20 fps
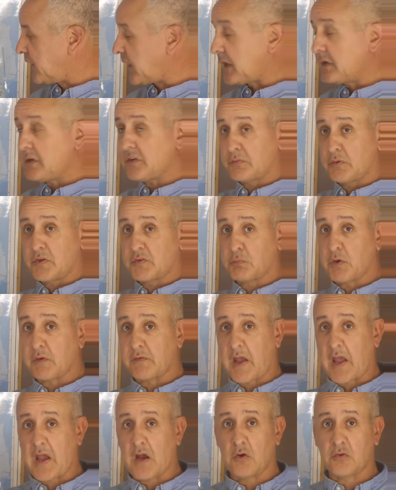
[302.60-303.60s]
it, and this was
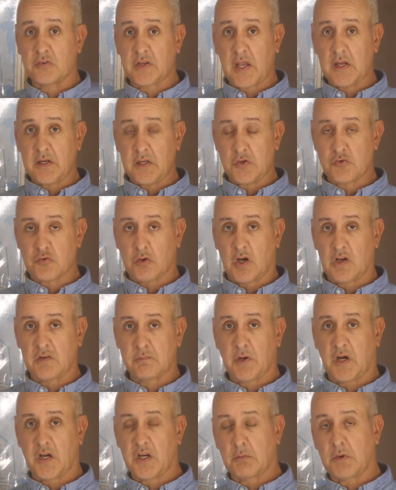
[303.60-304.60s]
without any
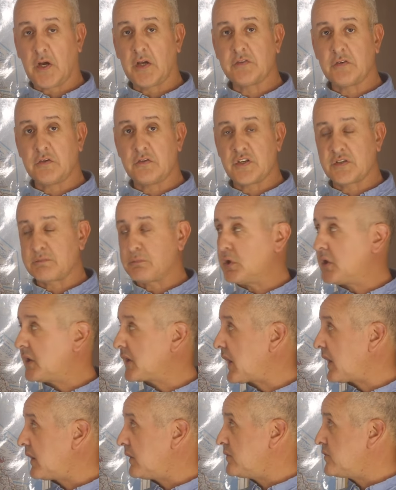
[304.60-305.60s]
drive, by the way, so just
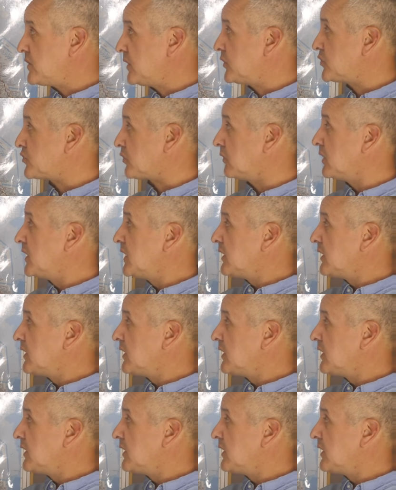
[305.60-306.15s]
pulling out in neutral.